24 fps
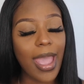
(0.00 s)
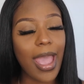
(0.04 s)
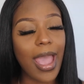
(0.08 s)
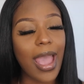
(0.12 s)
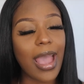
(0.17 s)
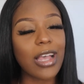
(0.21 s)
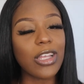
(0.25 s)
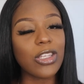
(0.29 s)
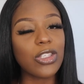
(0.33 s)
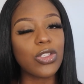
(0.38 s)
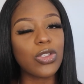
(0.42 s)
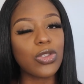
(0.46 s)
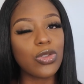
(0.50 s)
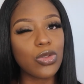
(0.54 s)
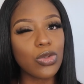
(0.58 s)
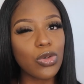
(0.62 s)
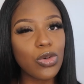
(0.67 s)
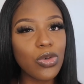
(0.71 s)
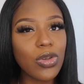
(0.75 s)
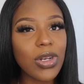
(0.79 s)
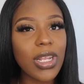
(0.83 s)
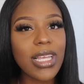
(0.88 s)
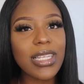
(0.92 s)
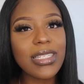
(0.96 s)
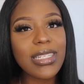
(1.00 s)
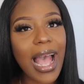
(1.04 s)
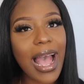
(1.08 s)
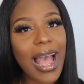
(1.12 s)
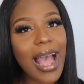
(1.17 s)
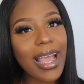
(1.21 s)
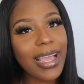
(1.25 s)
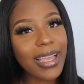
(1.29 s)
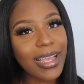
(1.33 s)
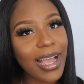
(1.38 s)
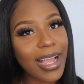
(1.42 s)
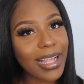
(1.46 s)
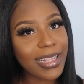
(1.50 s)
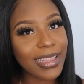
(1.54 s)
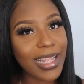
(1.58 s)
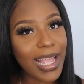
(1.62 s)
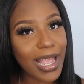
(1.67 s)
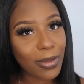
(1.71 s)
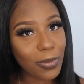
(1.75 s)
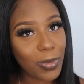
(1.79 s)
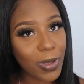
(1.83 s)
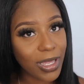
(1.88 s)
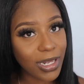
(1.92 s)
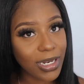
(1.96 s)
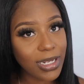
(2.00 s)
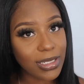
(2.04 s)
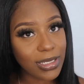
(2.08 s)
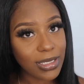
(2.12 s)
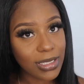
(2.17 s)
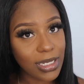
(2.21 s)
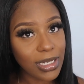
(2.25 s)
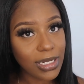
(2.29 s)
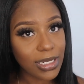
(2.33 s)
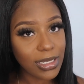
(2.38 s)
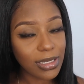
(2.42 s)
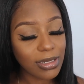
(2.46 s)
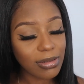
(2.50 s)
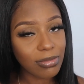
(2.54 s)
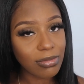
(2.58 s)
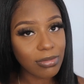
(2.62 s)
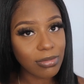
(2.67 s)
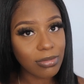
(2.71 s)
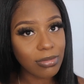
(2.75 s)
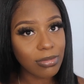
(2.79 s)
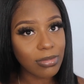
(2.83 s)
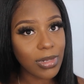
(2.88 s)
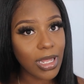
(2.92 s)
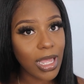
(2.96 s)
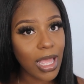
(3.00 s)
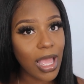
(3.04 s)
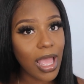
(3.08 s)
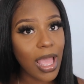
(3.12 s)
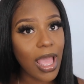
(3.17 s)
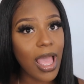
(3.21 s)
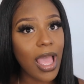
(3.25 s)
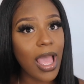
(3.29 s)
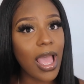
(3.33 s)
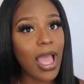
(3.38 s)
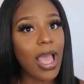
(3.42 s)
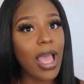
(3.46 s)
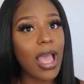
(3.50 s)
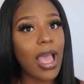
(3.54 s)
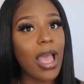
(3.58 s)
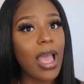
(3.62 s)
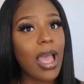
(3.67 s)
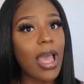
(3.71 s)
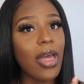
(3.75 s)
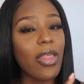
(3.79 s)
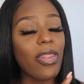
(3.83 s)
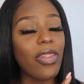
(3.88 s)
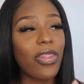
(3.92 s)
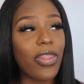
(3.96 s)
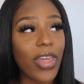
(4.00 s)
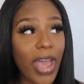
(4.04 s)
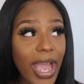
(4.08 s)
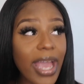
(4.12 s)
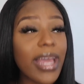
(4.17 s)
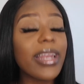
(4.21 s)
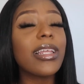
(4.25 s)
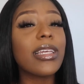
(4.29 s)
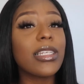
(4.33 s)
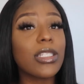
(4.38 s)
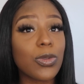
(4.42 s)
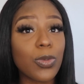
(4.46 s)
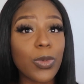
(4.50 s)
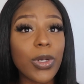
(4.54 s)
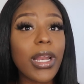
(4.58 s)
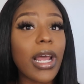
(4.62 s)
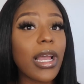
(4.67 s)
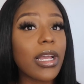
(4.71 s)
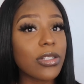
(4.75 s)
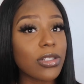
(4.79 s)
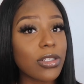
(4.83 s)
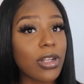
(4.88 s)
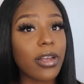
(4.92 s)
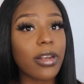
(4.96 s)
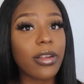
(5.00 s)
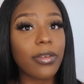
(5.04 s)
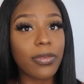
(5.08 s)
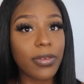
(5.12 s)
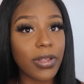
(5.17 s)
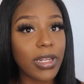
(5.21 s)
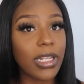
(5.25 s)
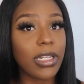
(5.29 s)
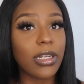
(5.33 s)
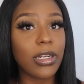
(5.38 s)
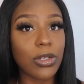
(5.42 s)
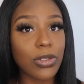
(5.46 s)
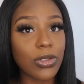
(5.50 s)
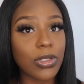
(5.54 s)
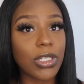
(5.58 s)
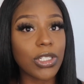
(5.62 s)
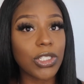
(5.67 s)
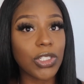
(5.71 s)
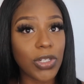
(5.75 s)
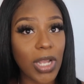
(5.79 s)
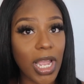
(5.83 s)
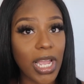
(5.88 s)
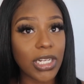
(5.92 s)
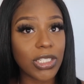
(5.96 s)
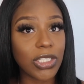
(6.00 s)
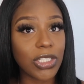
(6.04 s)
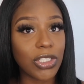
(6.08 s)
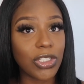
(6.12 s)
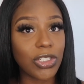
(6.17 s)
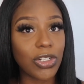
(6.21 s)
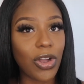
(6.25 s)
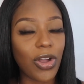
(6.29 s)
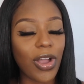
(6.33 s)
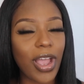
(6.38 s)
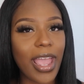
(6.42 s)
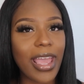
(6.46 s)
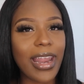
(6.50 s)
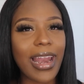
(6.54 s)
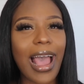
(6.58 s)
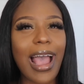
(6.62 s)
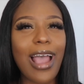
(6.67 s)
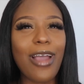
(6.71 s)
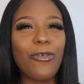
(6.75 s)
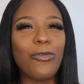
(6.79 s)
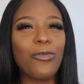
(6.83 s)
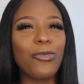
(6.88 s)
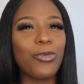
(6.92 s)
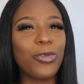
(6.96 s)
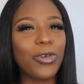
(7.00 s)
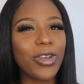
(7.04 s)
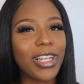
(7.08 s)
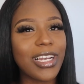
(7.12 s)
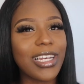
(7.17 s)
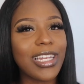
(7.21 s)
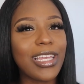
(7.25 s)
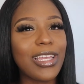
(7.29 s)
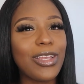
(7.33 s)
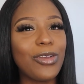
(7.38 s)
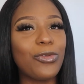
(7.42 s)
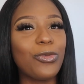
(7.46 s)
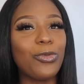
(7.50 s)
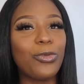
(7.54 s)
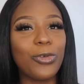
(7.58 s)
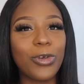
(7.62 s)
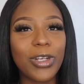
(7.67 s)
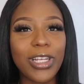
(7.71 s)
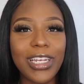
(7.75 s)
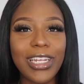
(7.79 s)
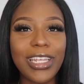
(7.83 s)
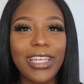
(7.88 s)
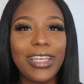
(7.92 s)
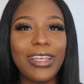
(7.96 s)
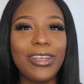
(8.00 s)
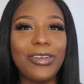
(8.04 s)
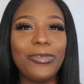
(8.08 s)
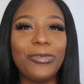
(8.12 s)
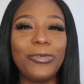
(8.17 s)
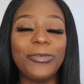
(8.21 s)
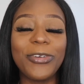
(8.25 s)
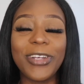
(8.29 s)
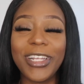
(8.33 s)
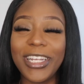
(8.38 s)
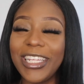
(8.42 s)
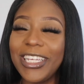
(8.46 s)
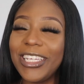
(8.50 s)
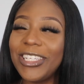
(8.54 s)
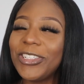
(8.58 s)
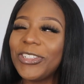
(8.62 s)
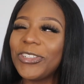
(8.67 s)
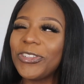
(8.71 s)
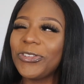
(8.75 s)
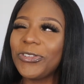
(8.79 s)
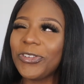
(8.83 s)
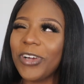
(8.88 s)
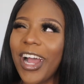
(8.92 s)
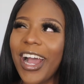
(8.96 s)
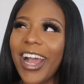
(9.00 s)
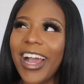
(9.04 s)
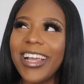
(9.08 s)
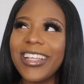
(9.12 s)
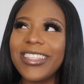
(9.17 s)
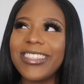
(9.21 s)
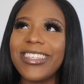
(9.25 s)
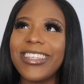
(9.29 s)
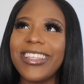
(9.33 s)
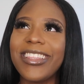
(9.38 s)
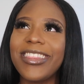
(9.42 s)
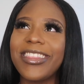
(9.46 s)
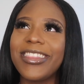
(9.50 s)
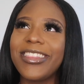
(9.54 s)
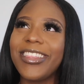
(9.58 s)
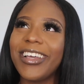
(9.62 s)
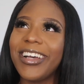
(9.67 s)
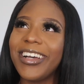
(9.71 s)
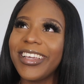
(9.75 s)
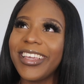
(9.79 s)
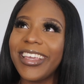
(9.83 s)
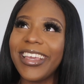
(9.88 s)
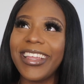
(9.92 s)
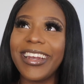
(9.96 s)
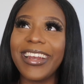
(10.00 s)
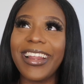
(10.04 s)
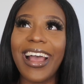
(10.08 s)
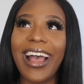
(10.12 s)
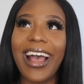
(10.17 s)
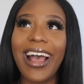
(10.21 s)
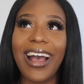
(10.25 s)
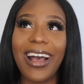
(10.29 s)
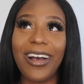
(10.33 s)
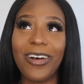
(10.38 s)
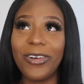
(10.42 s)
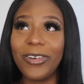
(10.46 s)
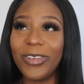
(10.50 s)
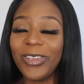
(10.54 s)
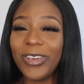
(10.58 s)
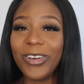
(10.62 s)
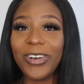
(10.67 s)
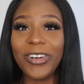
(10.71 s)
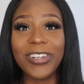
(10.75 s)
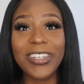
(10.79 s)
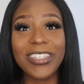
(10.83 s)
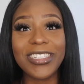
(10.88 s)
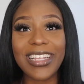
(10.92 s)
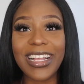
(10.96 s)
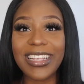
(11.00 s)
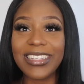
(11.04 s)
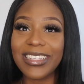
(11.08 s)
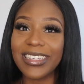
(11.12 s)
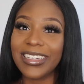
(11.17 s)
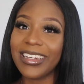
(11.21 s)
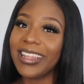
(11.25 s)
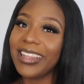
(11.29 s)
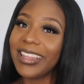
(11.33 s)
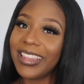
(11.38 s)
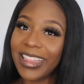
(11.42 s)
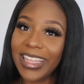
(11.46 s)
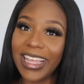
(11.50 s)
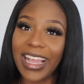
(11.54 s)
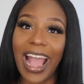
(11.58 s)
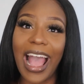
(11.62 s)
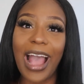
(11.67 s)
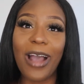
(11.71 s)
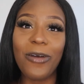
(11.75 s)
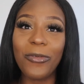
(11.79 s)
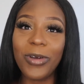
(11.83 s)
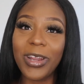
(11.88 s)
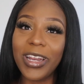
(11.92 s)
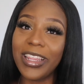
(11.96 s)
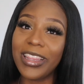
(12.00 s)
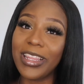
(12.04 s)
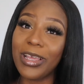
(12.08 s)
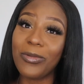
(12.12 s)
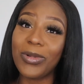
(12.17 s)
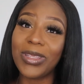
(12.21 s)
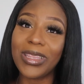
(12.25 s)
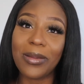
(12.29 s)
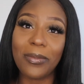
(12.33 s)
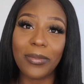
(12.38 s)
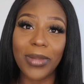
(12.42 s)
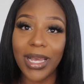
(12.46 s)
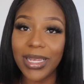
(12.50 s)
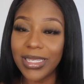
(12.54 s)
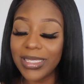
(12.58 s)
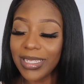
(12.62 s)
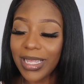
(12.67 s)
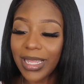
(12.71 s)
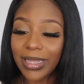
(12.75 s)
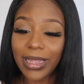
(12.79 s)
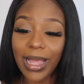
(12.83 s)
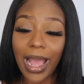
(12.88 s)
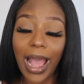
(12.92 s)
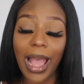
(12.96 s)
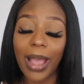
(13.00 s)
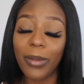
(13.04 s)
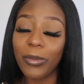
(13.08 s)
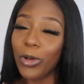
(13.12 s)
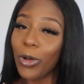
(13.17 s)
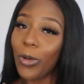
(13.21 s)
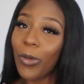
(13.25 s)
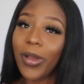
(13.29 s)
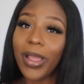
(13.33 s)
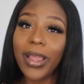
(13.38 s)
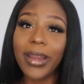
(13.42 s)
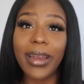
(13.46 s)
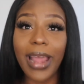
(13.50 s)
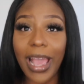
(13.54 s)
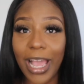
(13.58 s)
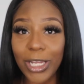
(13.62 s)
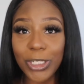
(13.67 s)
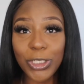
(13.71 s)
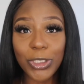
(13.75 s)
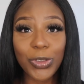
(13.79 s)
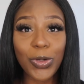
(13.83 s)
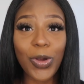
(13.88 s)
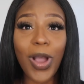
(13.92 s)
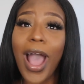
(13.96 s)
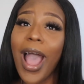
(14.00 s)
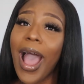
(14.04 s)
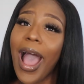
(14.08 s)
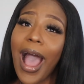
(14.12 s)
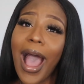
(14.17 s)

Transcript: as soon as i got that penicillin that is when I started feeling those contractions, y'all. And I really, really, really tried to thug it out, yo. Because that's another thing. I went in there with the mindset that I'm going natural.